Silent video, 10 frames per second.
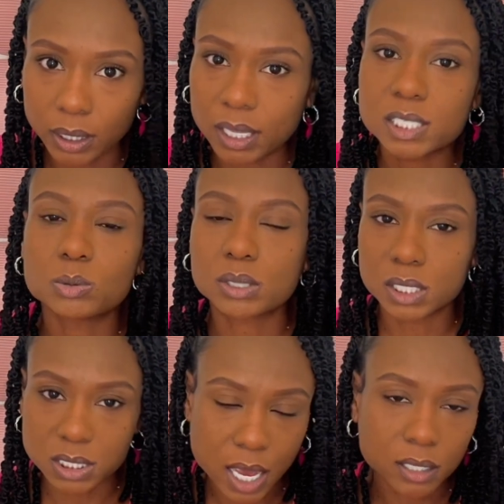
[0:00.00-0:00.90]
That's what the
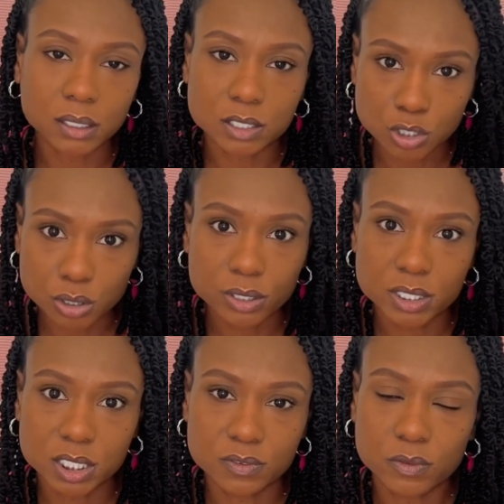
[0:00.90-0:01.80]
title insurance
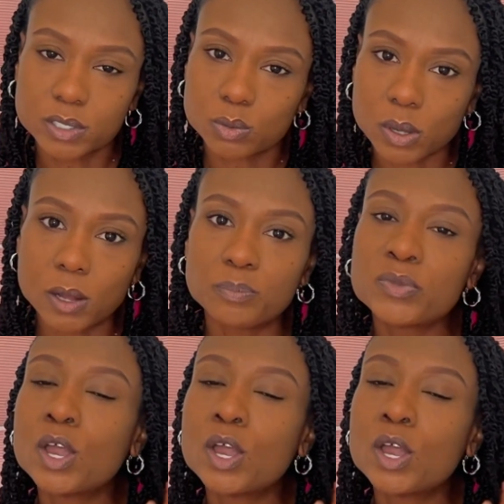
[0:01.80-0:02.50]
is for as well.